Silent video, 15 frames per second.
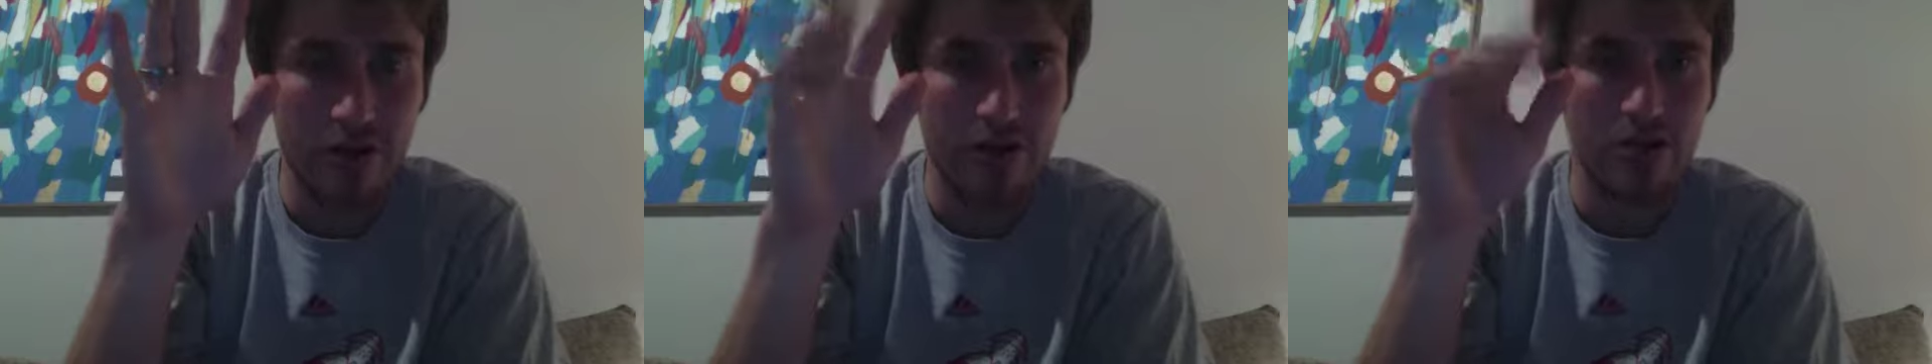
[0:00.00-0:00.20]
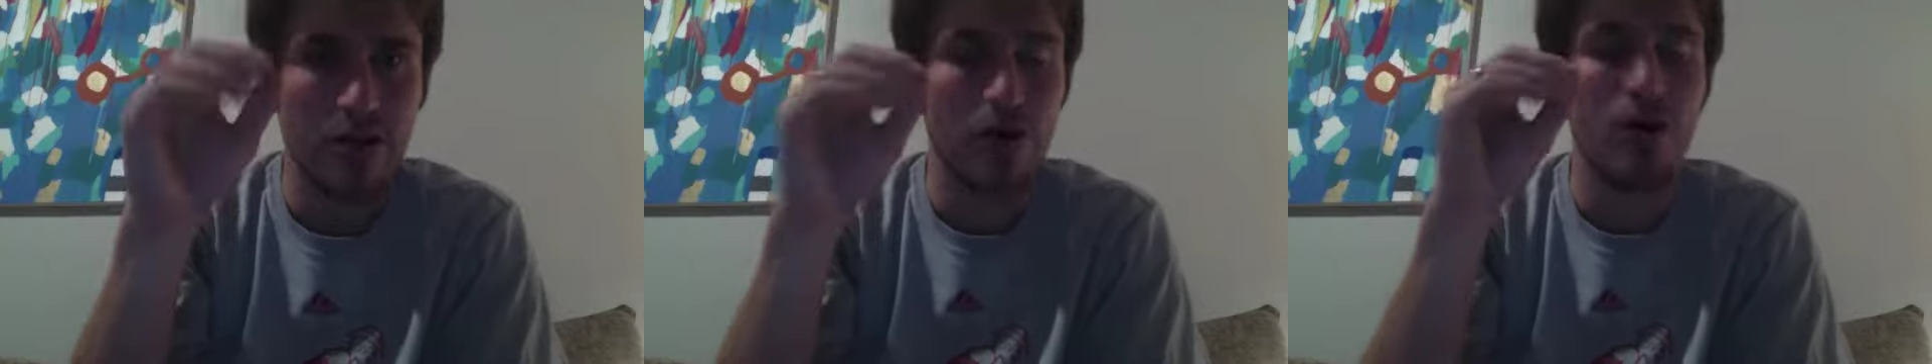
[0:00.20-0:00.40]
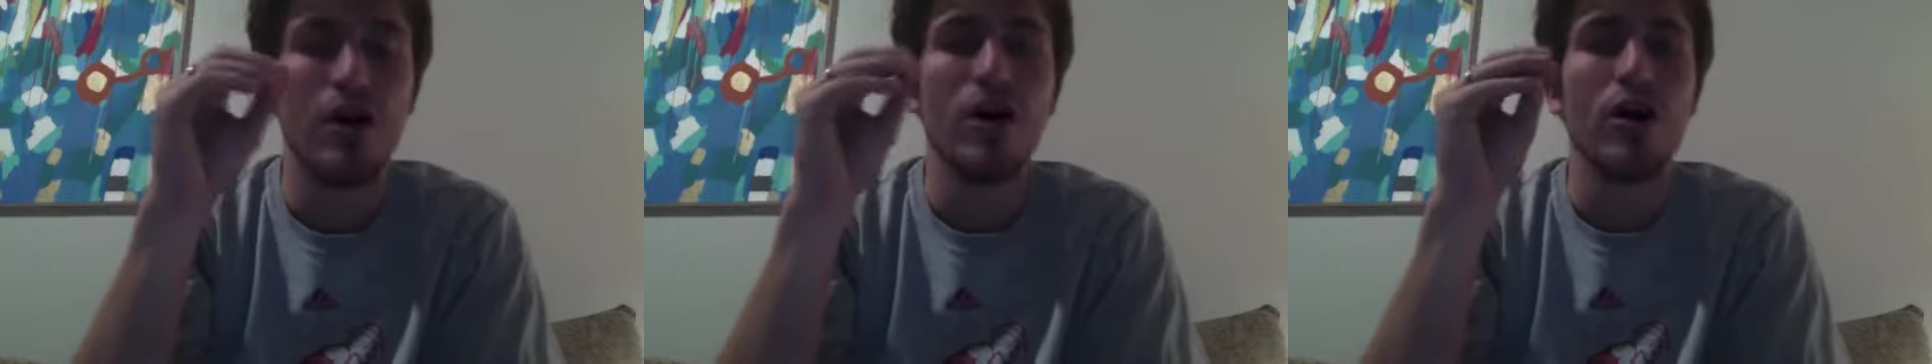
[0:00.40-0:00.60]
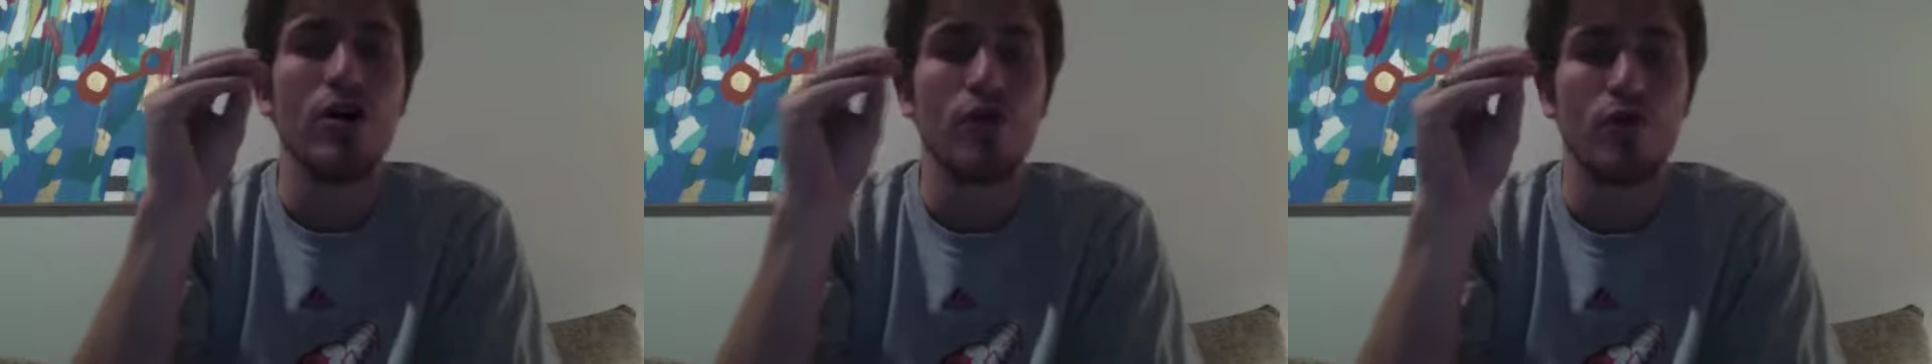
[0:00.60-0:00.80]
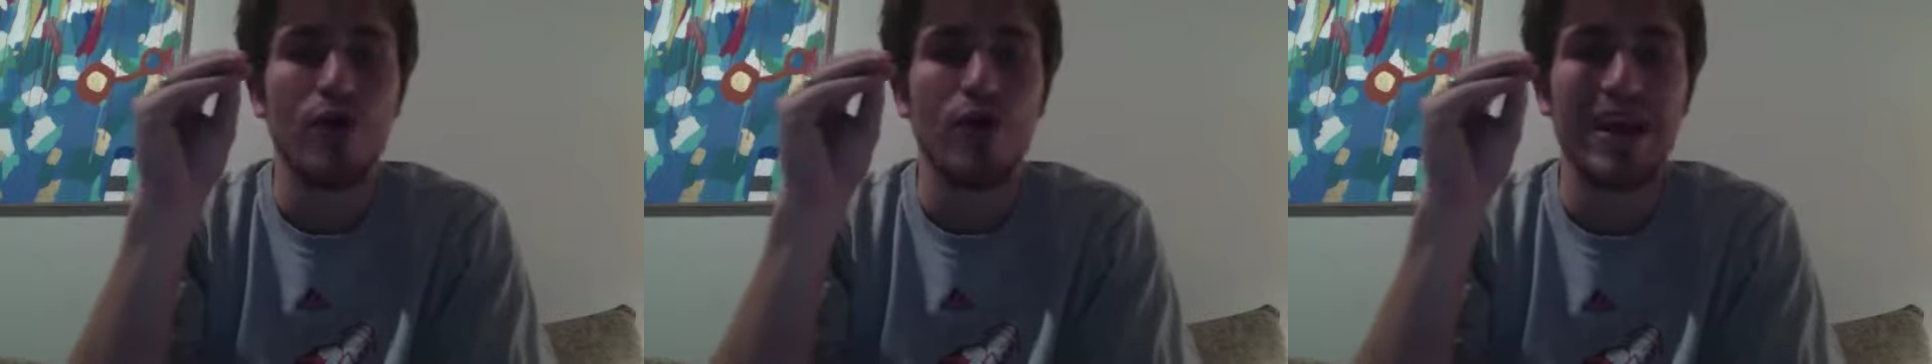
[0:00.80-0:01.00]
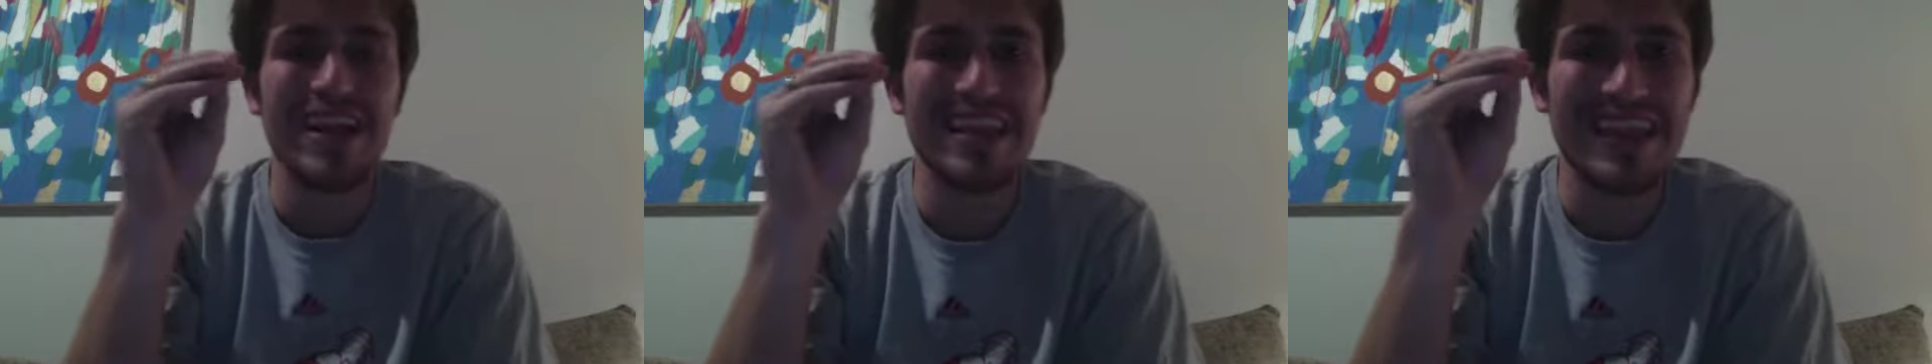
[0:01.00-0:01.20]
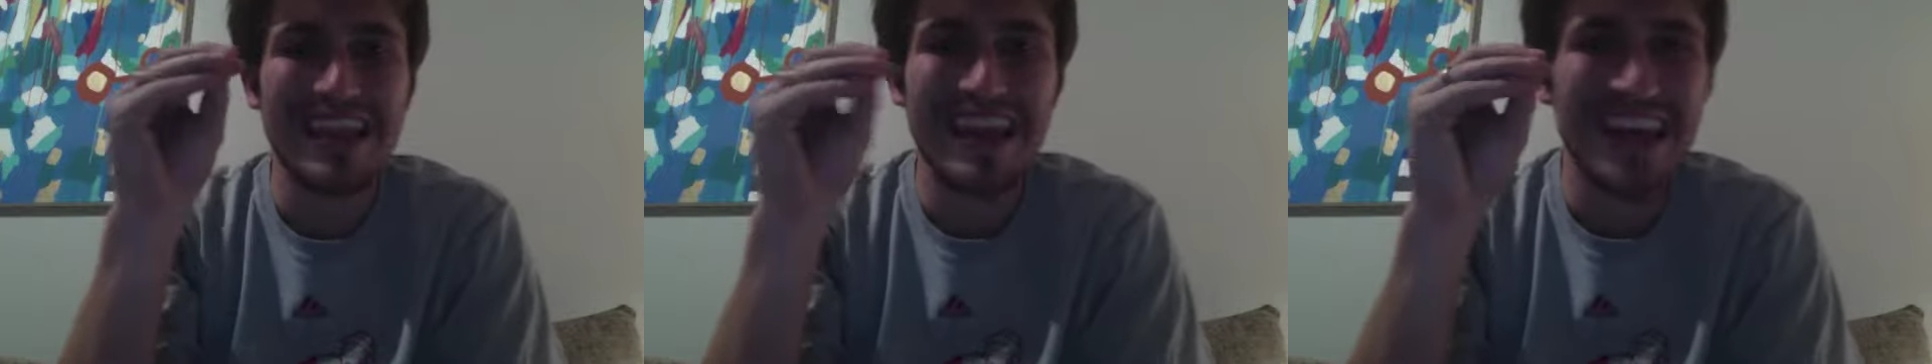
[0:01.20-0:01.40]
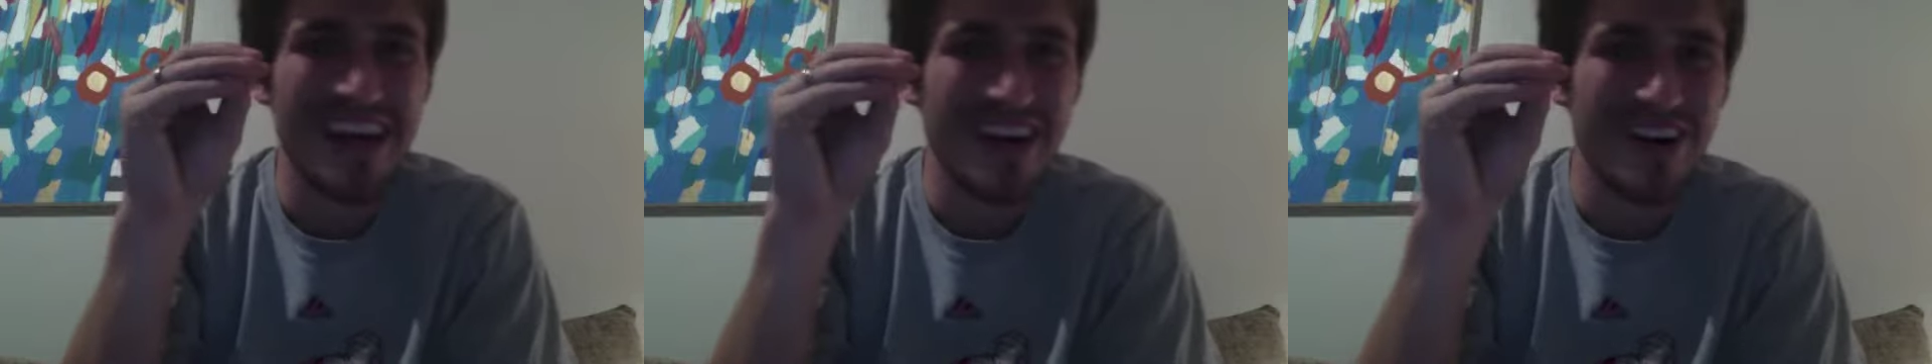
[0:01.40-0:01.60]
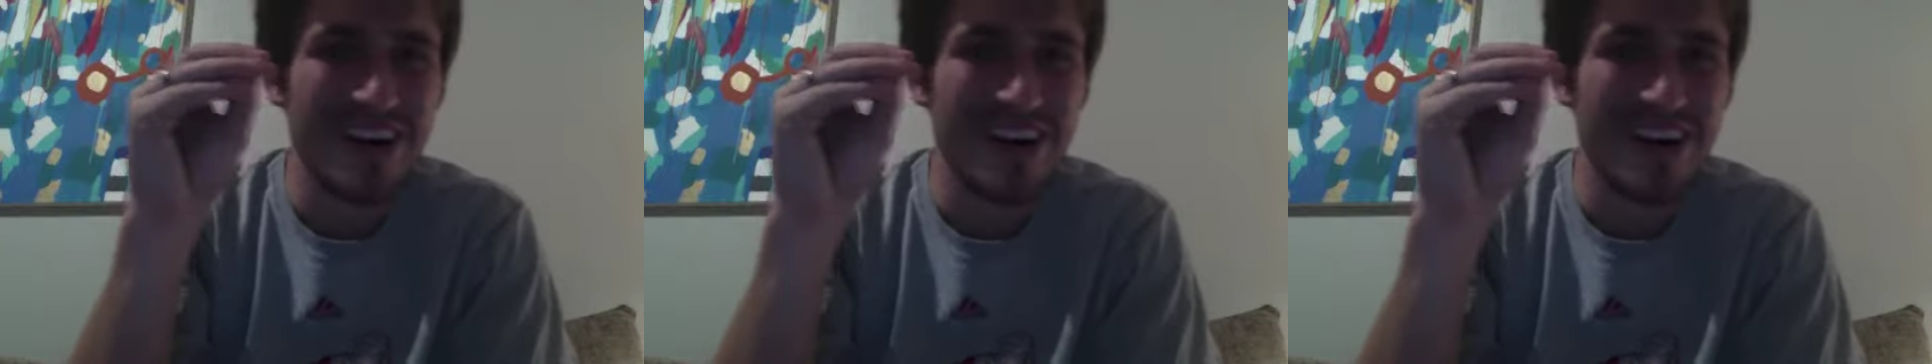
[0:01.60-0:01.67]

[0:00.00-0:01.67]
So write a linear